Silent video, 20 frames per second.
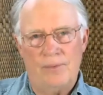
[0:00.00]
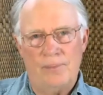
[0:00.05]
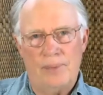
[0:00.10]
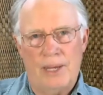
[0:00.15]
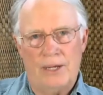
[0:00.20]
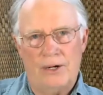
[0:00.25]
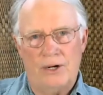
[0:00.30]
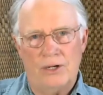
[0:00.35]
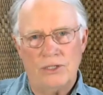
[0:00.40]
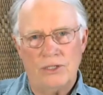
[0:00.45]

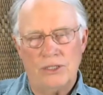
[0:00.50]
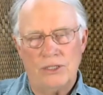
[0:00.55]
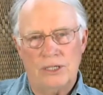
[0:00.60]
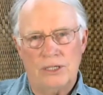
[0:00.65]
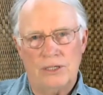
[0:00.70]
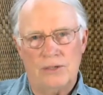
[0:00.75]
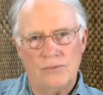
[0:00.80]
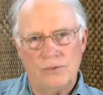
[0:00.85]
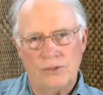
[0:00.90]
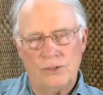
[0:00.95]
about
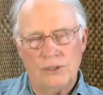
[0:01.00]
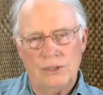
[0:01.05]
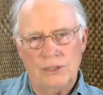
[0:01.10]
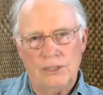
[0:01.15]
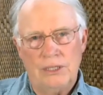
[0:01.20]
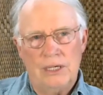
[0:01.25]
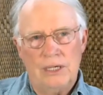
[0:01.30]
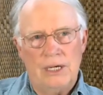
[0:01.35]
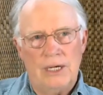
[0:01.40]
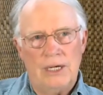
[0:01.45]
ourselves,
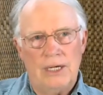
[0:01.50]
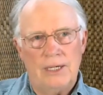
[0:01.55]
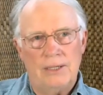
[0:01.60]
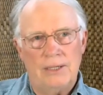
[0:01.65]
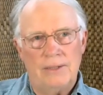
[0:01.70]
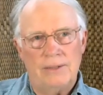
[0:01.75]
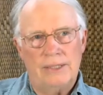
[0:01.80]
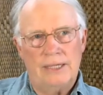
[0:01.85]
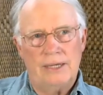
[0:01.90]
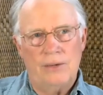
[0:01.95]

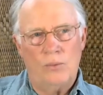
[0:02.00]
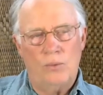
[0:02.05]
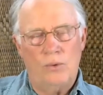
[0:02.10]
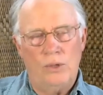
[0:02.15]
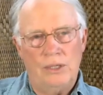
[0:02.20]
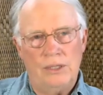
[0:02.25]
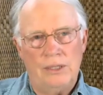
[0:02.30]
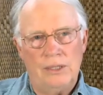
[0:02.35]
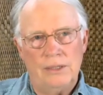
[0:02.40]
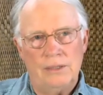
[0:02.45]
that
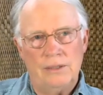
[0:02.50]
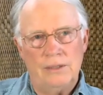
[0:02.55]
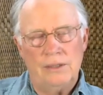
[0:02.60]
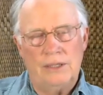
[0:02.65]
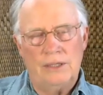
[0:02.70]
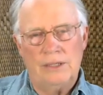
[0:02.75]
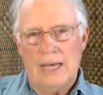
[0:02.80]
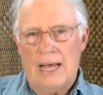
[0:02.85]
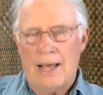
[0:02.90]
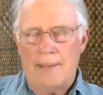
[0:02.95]
we
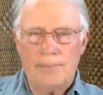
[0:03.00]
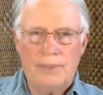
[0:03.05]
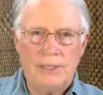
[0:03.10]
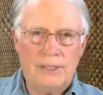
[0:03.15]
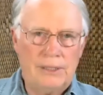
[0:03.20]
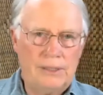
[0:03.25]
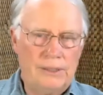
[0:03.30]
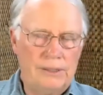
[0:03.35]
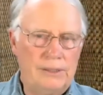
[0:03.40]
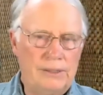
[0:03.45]

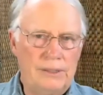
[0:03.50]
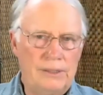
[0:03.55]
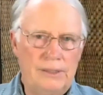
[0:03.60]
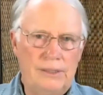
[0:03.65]
adopted.